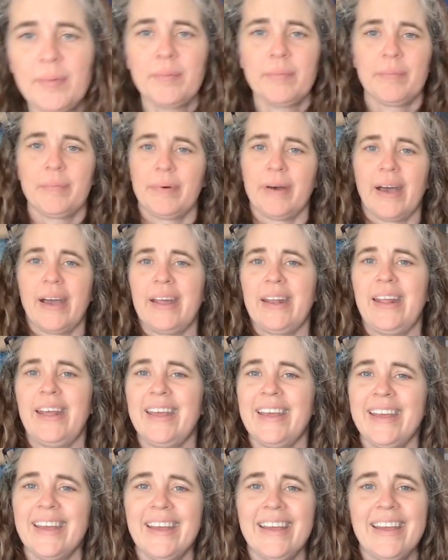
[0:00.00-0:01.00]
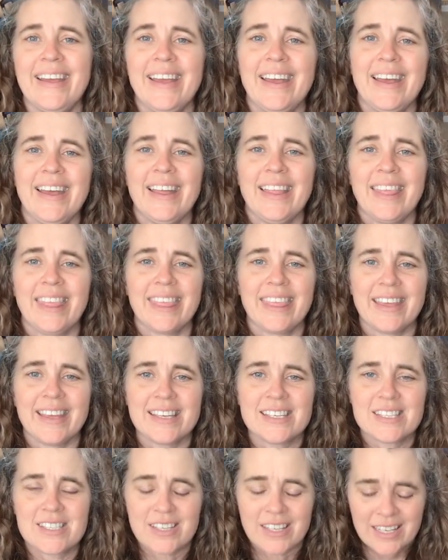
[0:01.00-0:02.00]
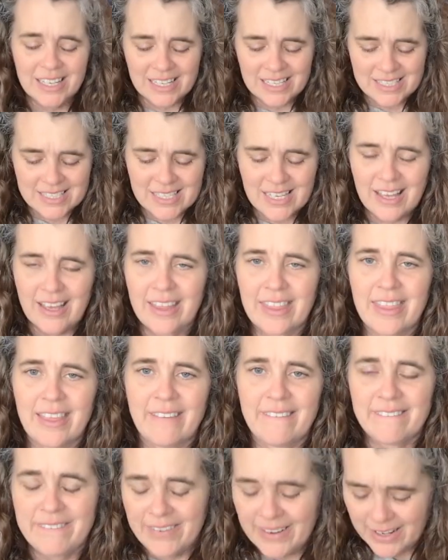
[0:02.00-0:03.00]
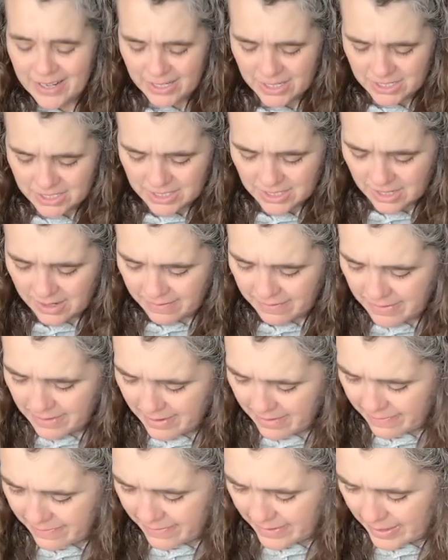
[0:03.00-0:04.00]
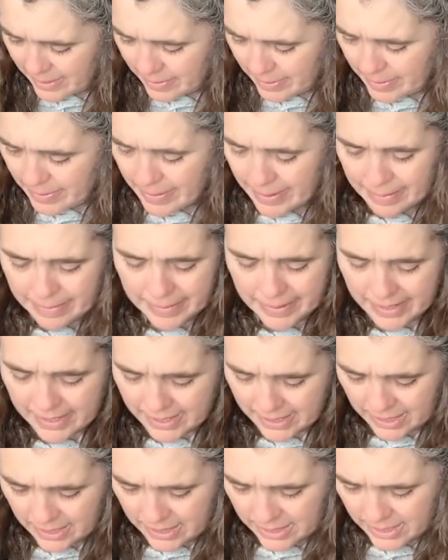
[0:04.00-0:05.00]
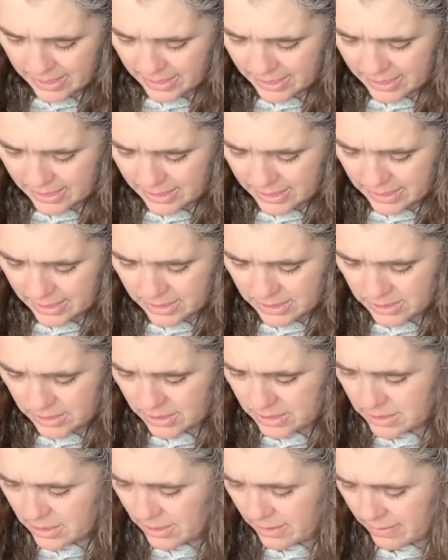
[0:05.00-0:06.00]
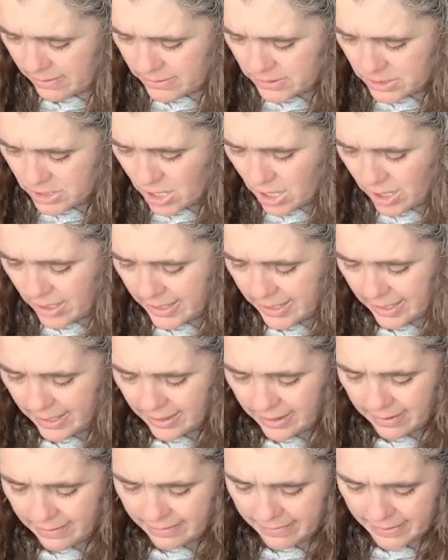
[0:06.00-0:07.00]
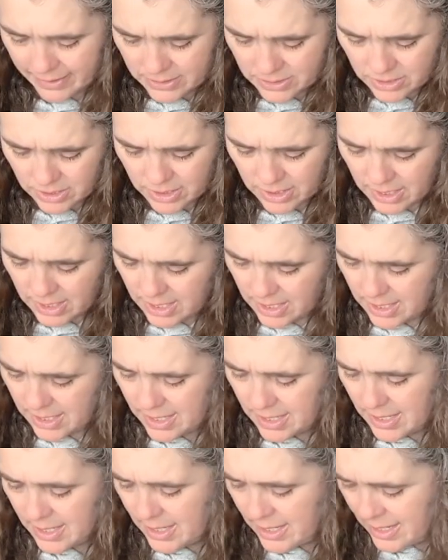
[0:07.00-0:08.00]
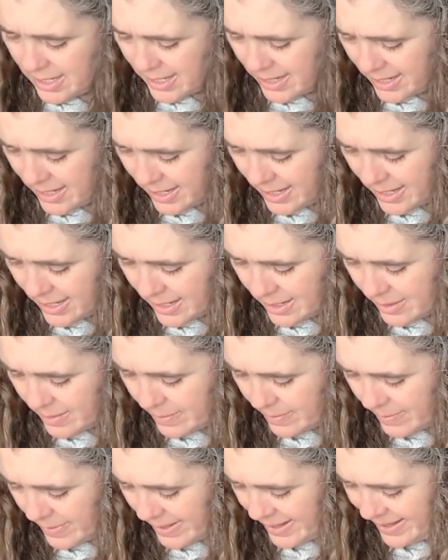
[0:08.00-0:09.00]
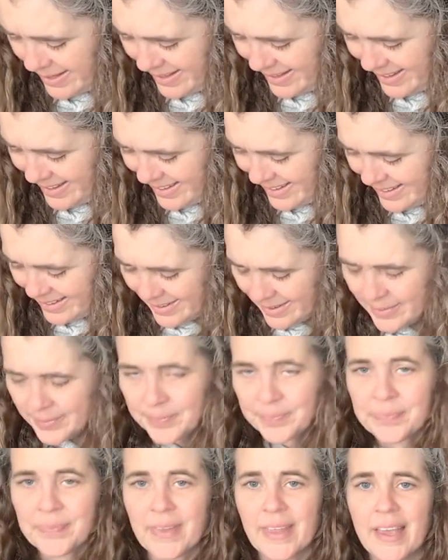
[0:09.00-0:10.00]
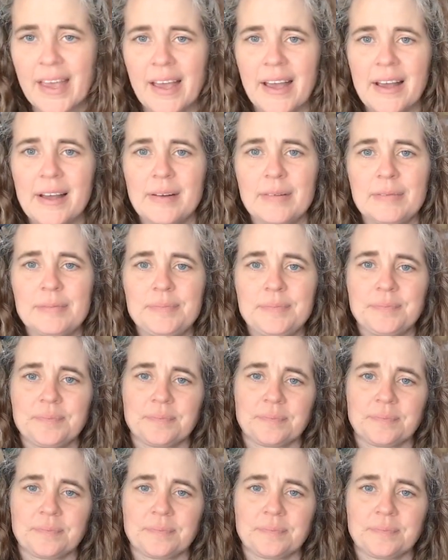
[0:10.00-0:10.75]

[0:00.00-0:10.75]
But this is the first of the Fiber Prep, and I think this says dog hair and fuzz on it. Hang on.